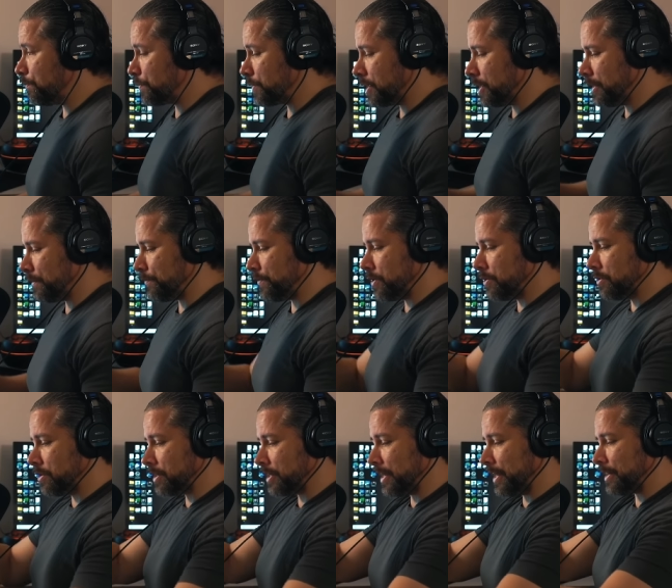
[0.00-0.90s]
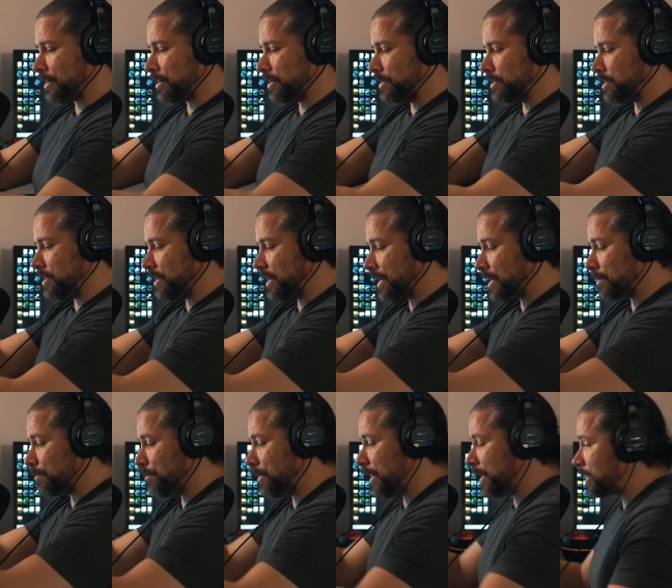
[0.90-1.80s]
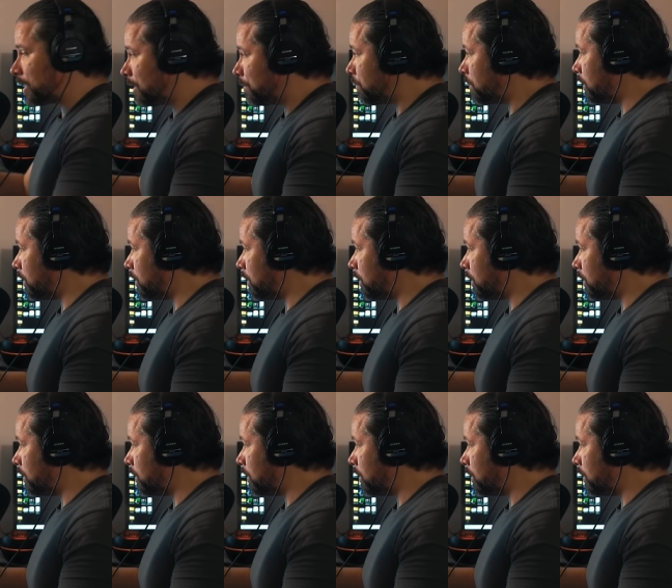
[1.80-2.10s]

If you look at the genetic makeup